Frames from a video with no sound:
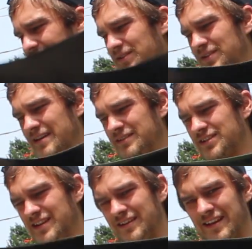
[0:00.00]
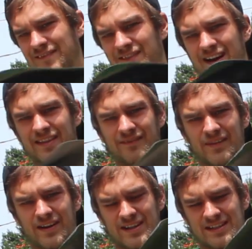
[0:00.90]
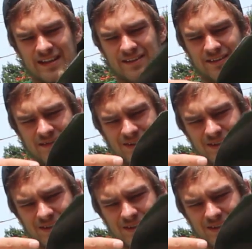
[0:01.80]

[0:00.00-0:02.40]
So I would try to like find the very center of the